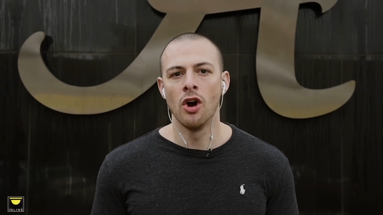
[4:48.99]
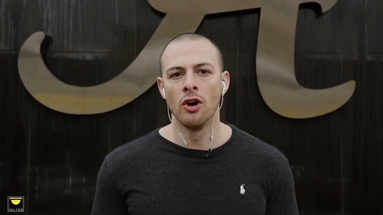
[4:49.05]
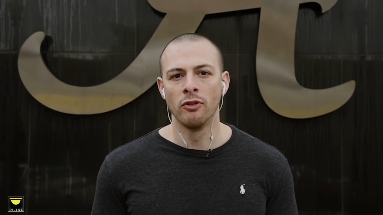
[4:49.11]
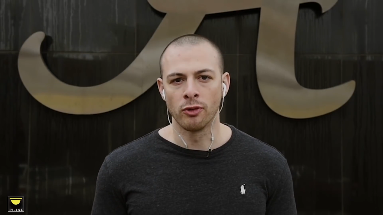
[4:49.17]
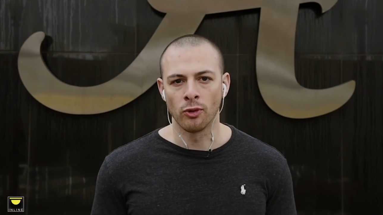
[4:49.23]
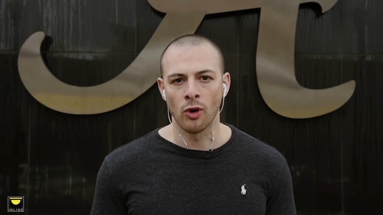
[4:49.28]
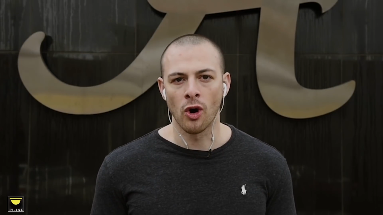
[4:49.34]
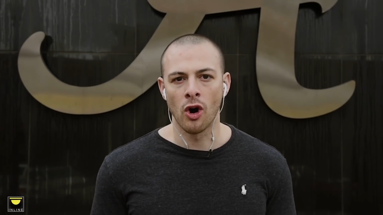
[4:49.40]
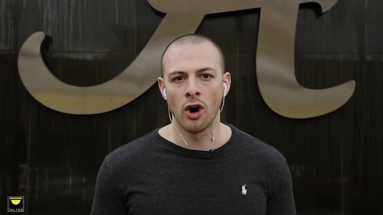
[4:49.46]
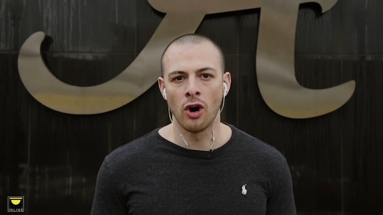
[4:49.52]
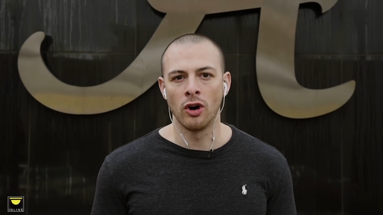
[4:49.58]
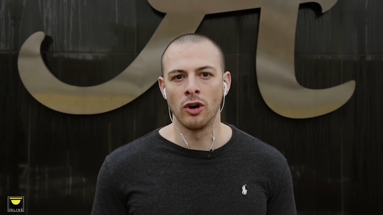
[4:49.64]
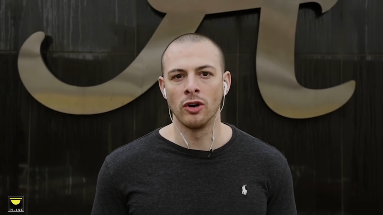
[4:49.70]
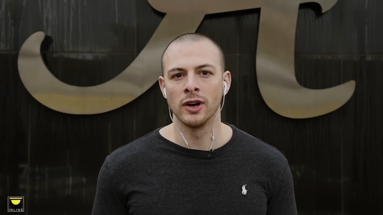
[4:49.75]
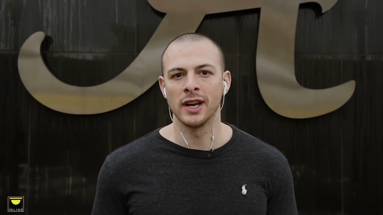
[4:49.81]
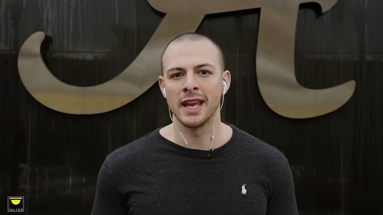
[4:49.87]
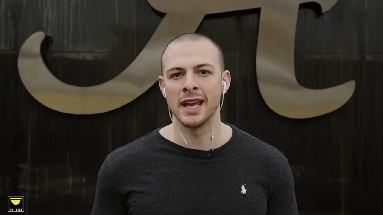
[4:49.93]

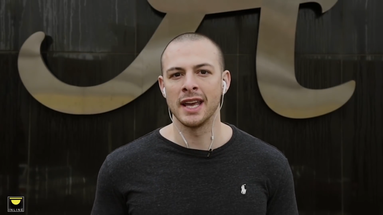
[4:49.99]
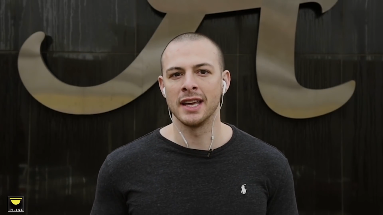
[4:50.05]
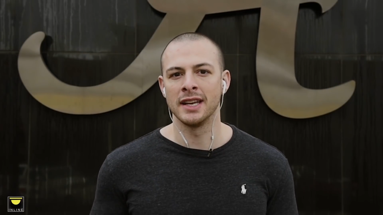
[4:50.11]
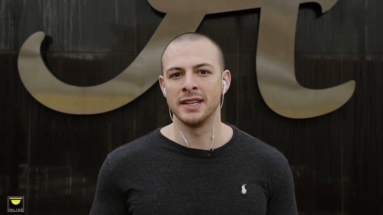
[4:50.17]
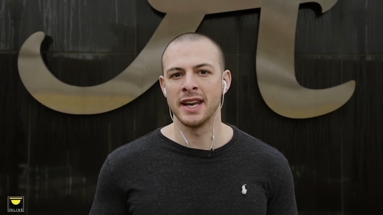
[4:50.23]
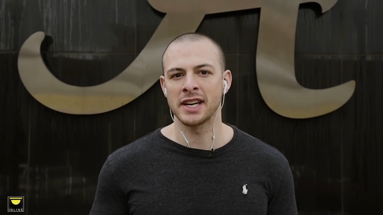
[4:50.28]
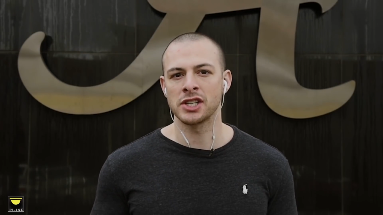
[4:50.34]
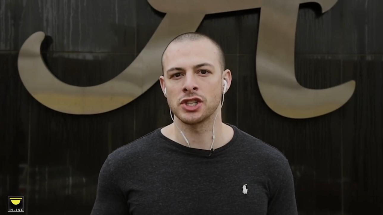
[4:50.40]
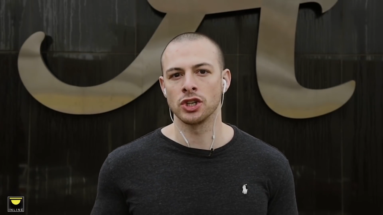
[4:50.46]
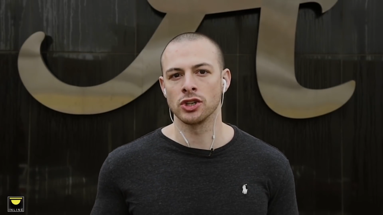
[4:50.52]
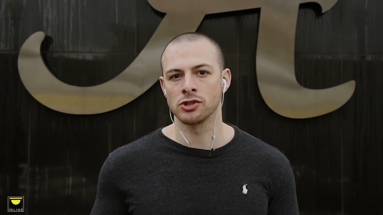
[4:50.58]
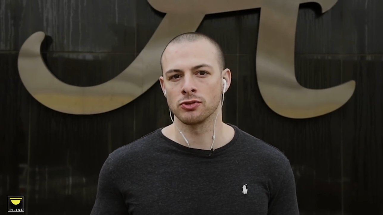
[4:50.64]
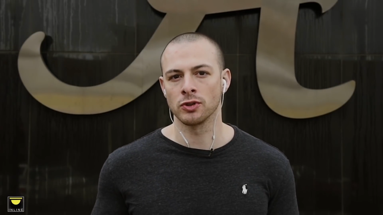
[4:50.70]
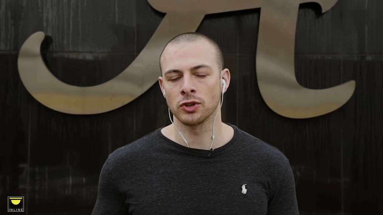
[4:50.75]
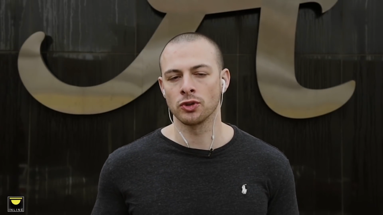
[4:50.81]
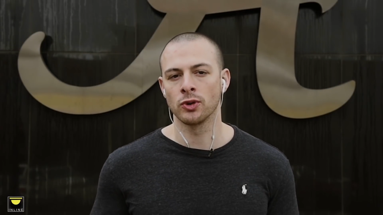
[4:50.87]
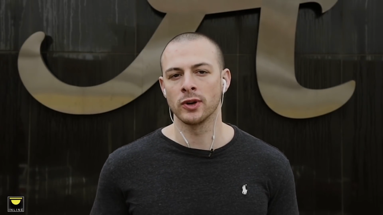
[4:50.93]
overall in next
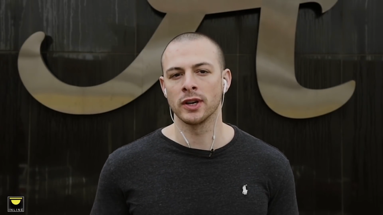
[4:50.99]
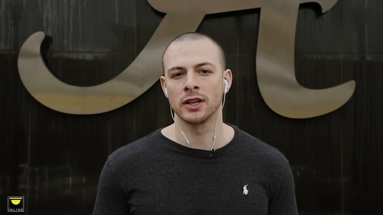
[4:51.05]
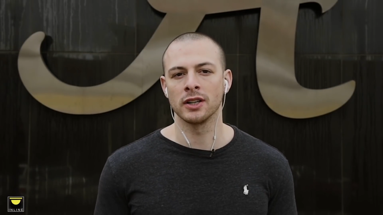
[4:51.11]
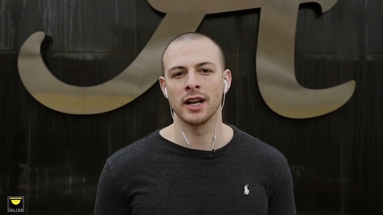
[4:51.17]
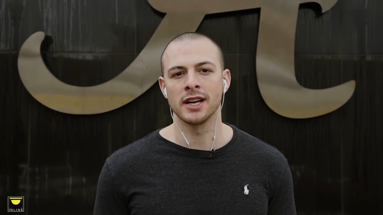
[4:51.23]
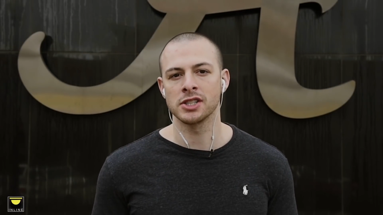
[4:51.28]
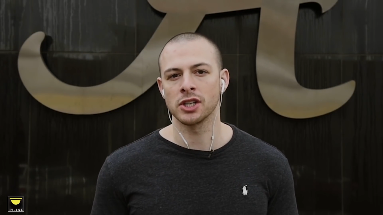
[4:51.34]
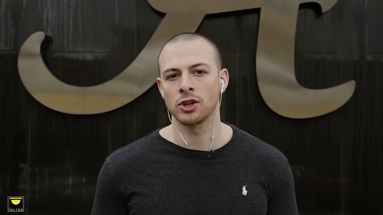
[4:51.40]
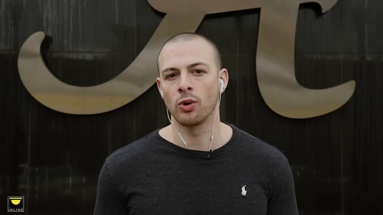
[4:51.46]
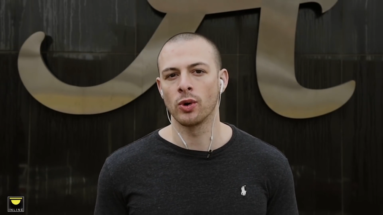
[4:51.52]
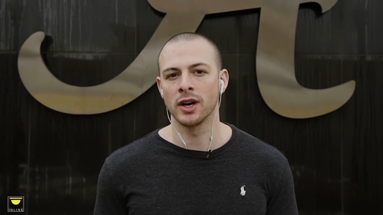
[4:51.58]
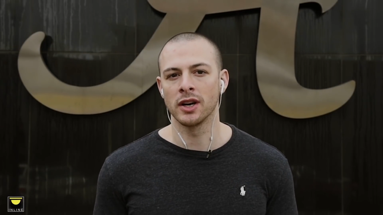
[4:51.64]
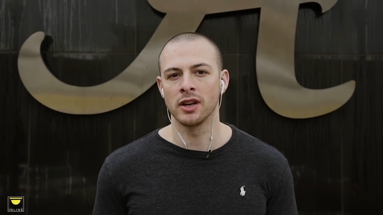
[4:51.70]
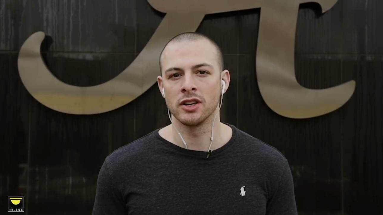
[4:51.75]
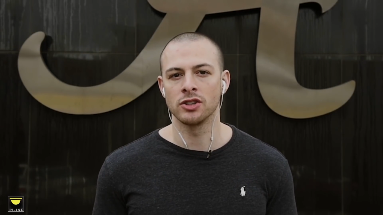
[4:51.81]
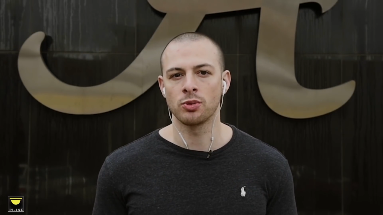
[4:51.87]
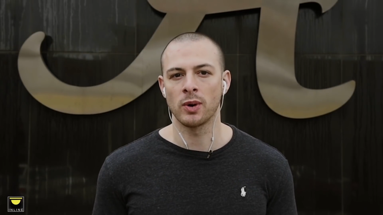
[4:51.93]
year's recruiting class,
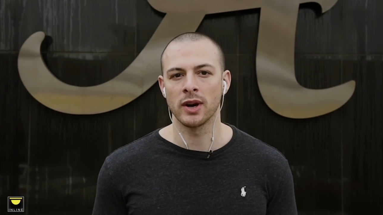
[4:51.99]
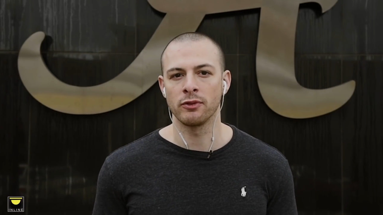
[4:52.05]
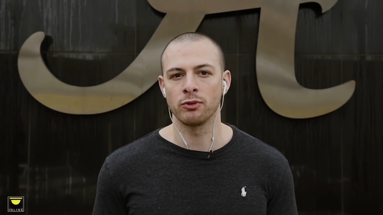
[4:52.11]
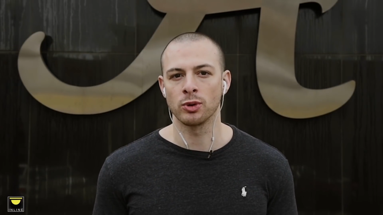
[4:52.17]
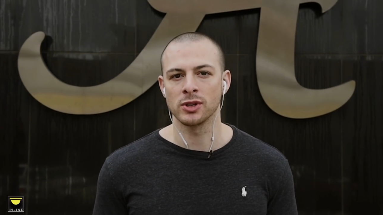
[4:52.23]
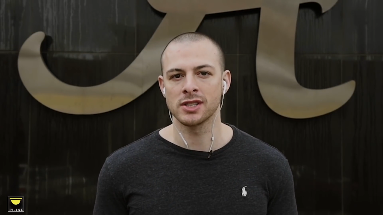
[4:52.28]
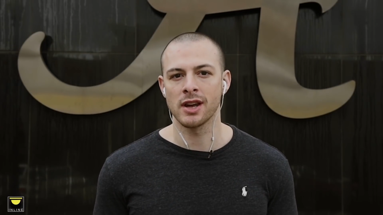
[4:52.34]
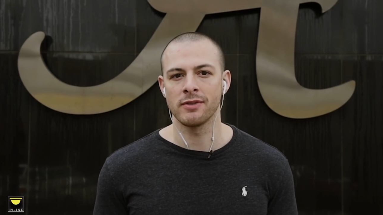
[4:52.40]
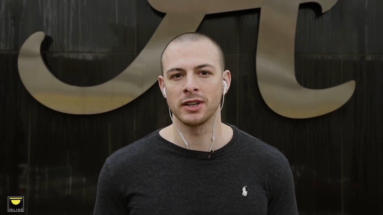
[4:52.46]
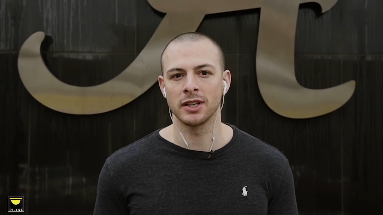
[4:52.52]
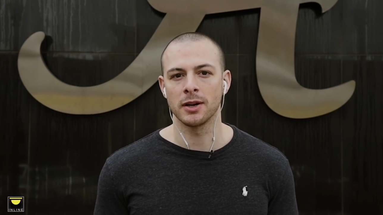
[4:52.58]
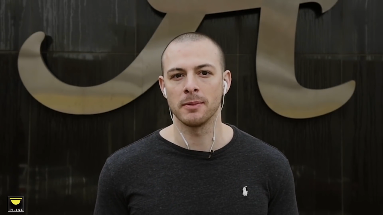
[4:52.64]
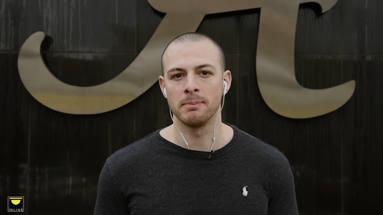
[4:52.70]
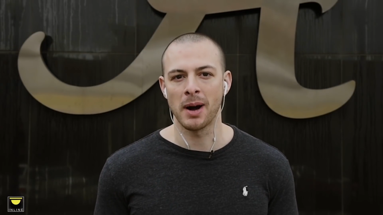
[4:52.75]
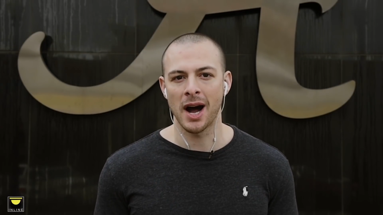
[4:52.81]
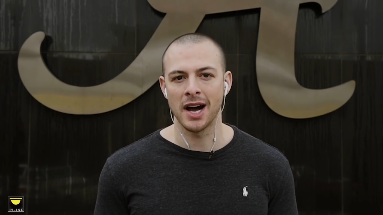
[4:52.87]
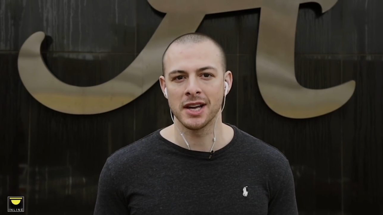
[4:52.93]
according to the 24-7
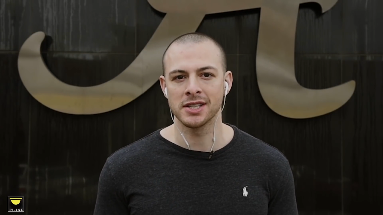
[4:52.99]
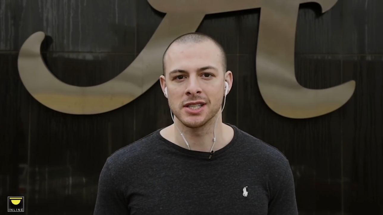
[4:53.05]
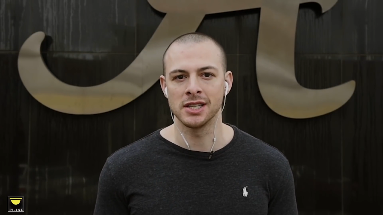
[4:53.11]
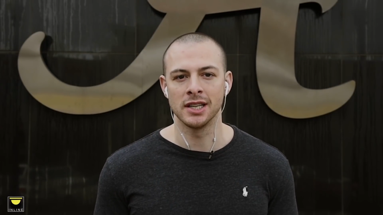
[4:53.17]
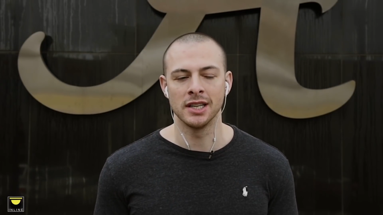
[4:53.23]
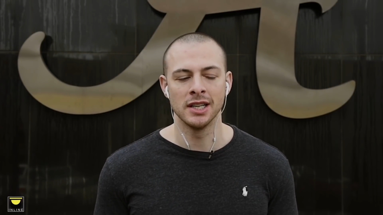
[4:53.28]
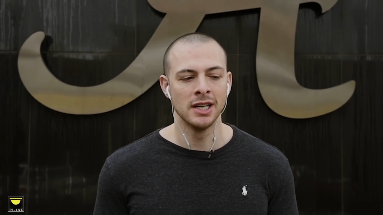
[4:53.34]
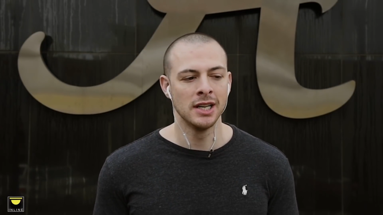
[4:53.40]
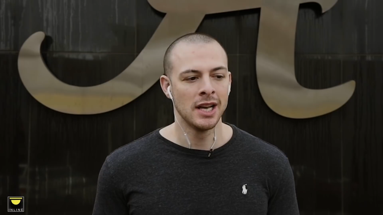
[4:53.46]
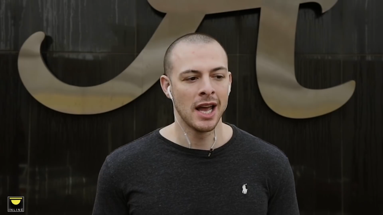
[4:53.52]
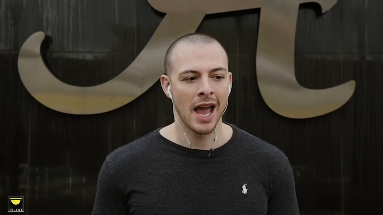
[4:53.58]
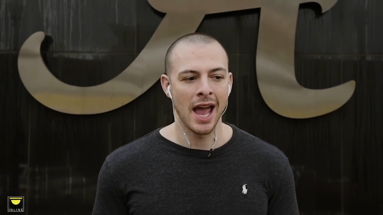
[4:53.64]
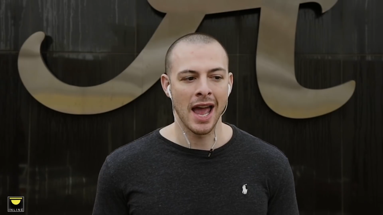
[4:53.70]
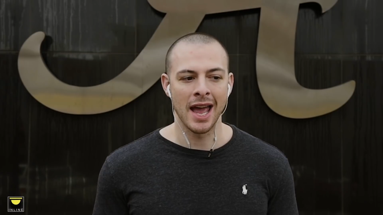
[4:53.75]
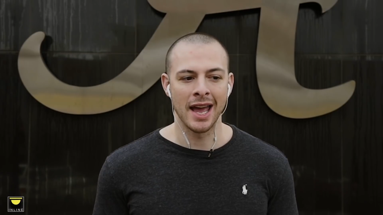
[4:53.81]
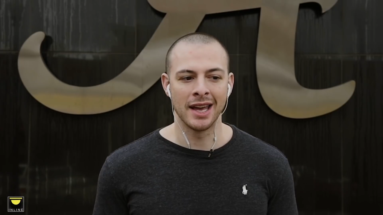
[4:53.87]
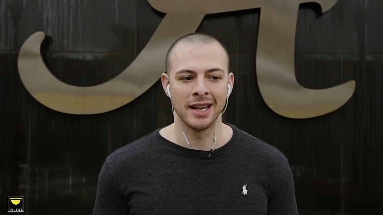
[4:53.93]
composite
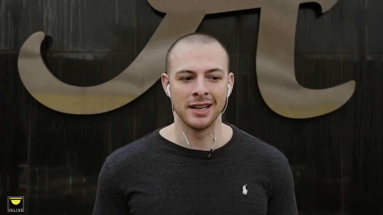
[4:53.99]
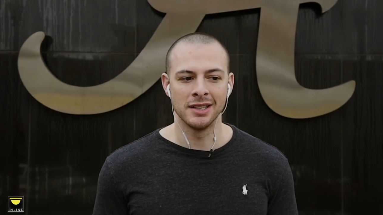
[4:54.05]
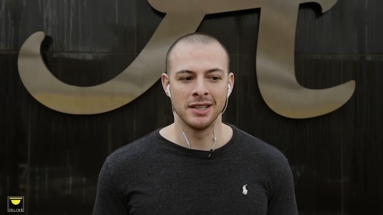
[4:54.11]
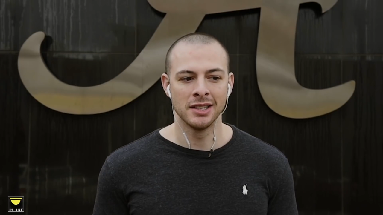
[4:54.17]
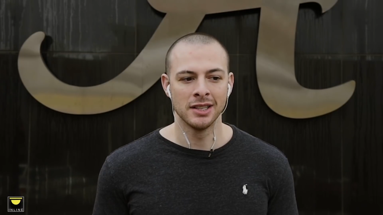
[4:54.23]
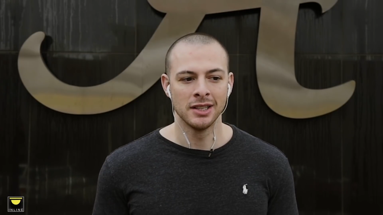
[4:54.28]
and